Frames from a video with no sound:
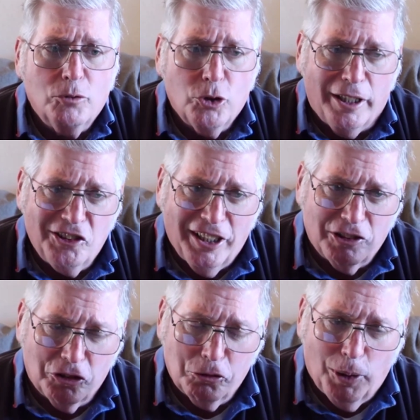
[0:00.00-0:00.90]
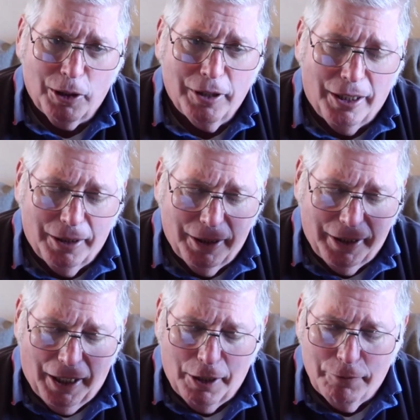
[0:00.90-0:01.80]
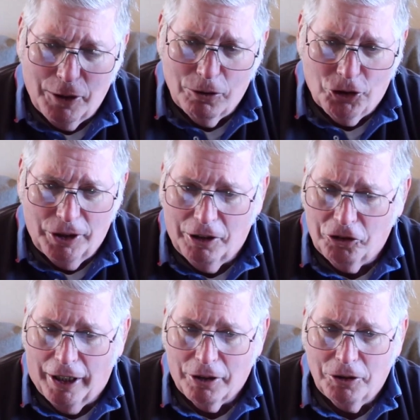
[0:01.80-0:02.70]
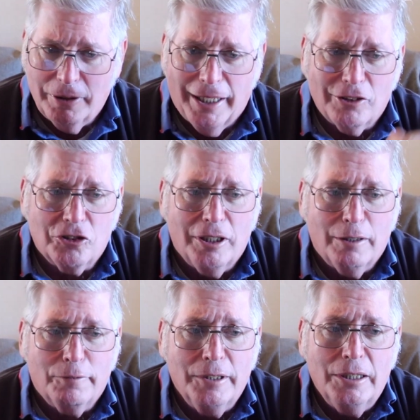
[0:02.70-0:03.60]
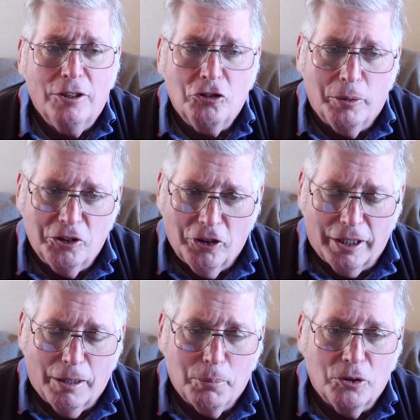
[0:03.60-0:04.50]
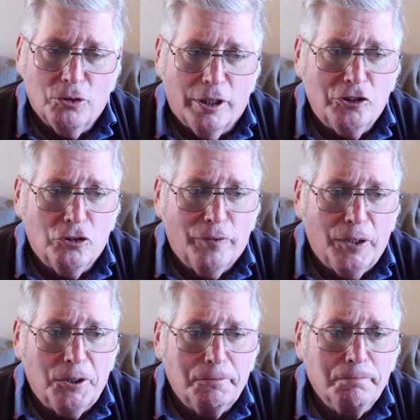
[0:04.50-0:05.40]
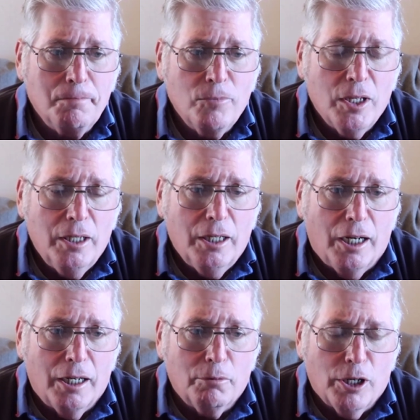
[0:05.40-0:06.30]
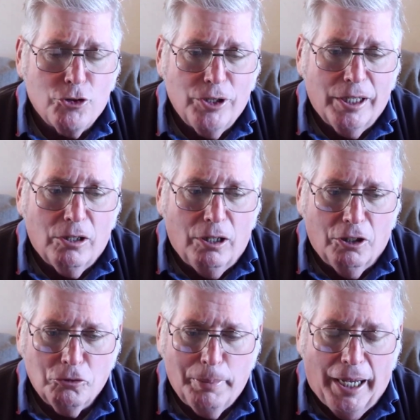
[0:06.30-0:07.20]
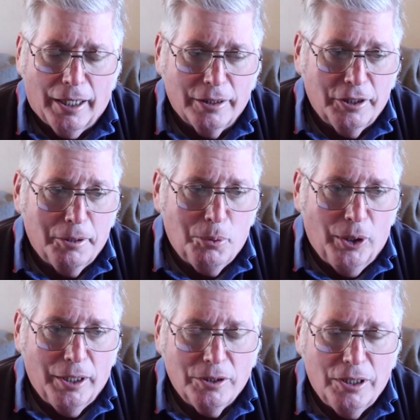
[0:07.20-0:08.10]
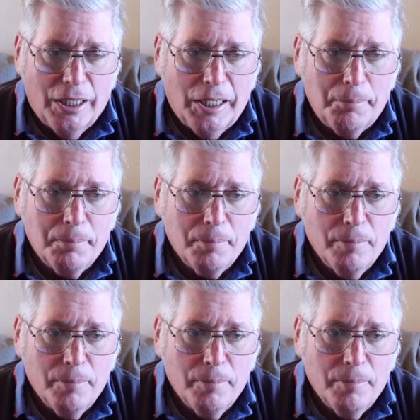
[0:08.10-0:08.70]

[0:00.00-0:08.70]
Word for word: Joyce has a smart, an iPhone. She knows how to do that stuff. So we set it up with Joyce's phone. Rajin calls back at the appointed time.